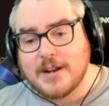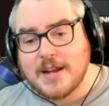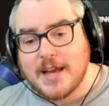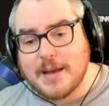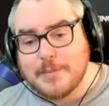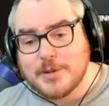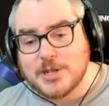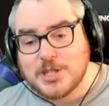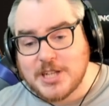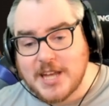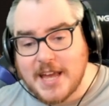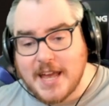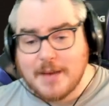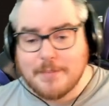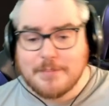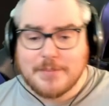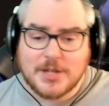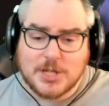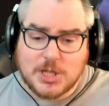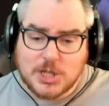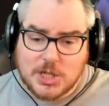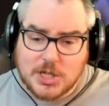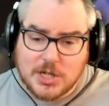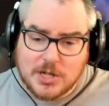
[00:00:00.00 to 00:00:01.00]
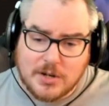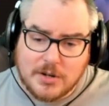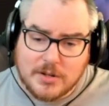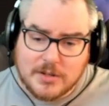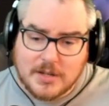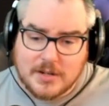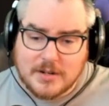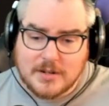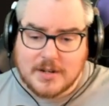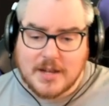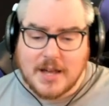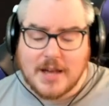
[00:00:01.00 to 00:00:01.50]
damage, can't be
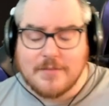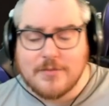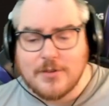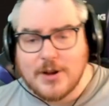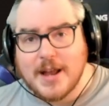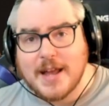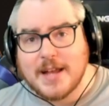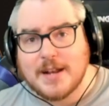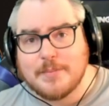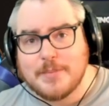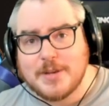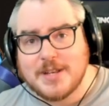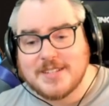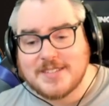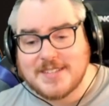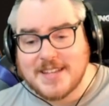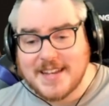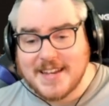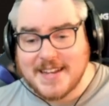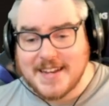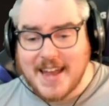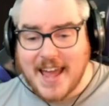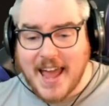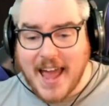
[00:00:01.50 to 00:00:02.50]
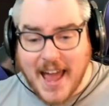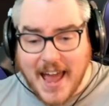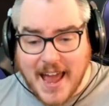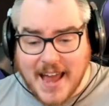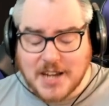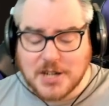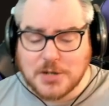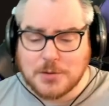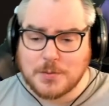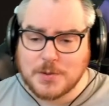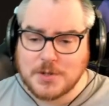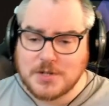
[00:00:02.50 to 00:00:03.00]
chilled, and cover enemies in
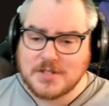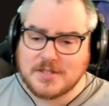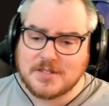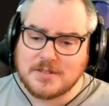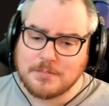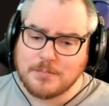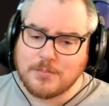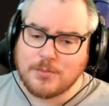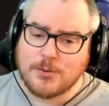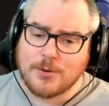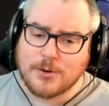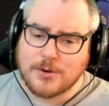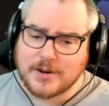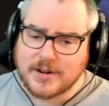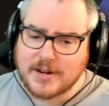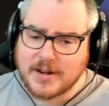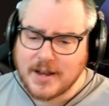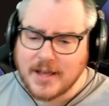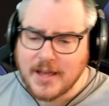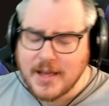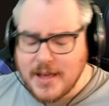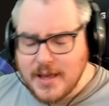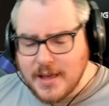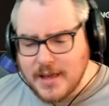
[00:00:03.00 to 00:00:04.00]
ash, which is important.